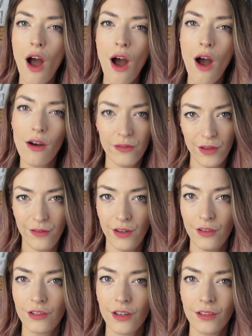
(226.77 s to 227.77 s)
of the
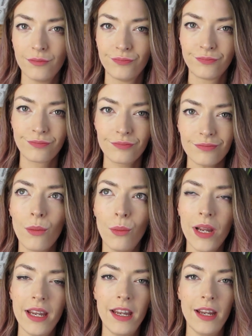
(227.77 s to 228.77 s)
future.
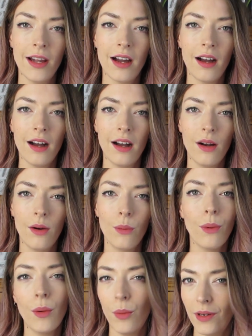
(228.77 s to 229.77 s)
We
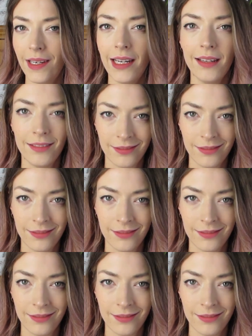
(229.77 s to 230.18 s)
were Woody.